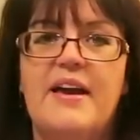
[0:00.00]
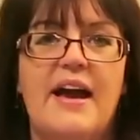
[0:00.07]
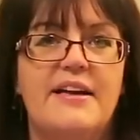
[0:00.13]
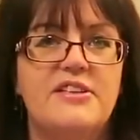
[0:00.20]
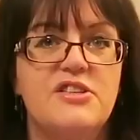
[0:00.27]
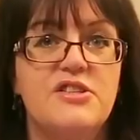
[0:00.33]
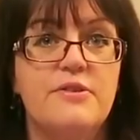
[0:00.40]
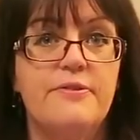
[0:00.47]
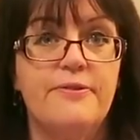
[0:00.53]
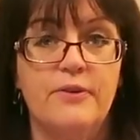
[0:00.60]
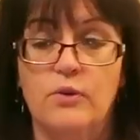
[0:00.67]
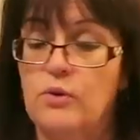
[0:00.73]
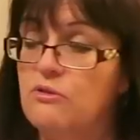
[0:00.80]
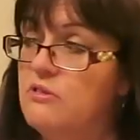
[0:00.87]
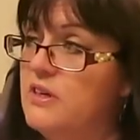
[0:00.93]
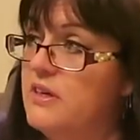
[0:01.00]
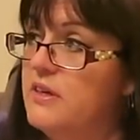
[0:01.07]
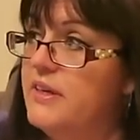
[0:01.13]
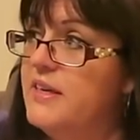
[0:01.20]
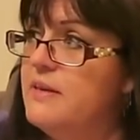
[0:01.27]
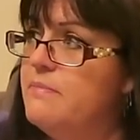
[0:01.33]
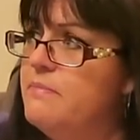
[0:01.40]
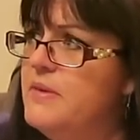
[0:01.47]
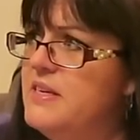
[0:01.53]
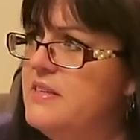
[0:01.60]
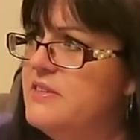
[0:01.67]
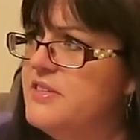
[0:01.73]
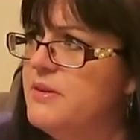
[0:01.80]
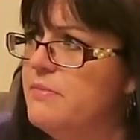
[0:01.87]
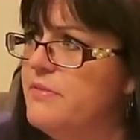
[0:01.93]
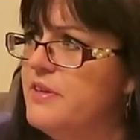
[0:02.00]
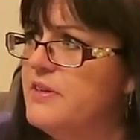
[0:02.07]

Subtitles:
They had a Zephora in a mint something.